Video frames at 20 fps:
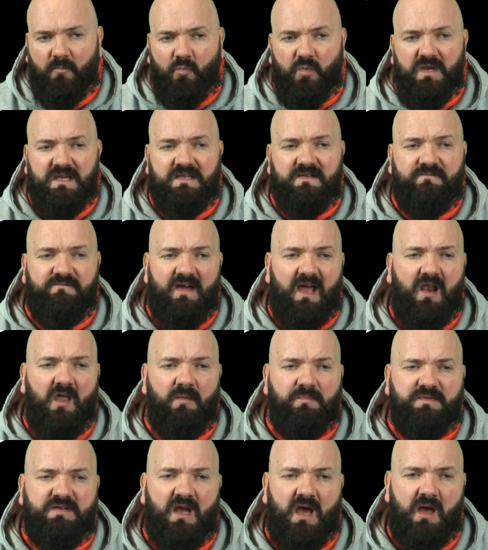we
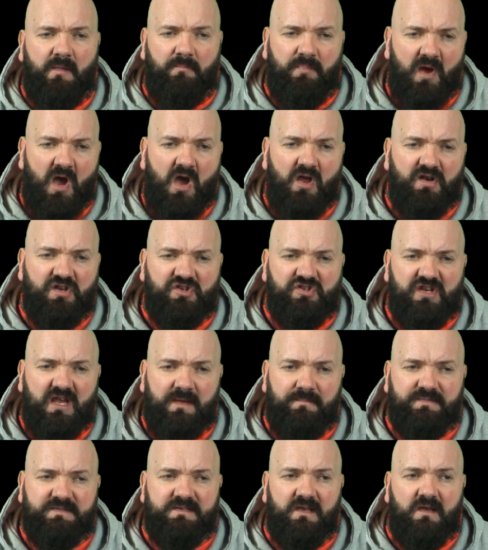developed
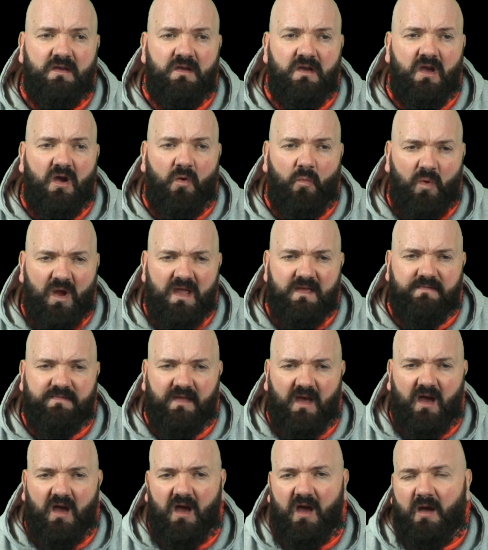partnerships with
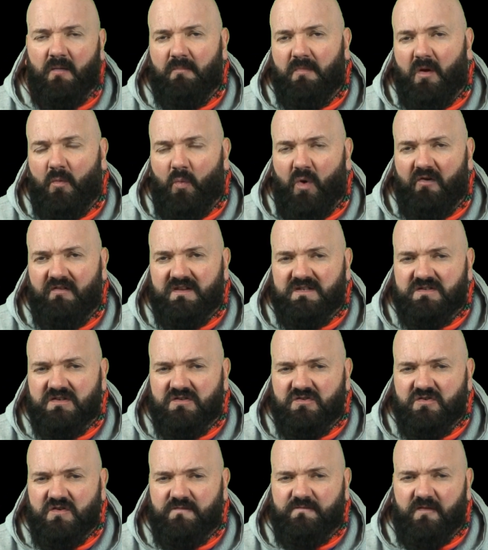
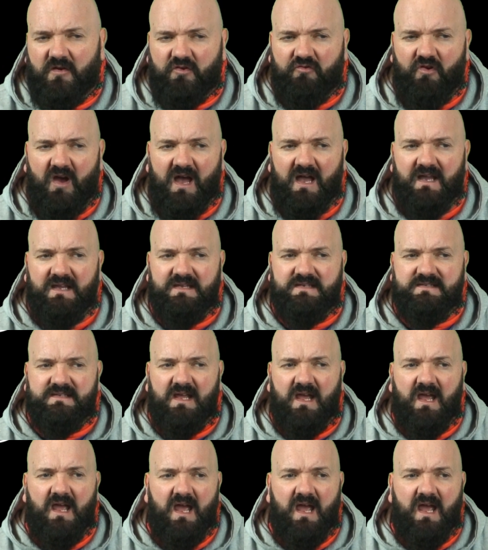Warrington Youth for Christ,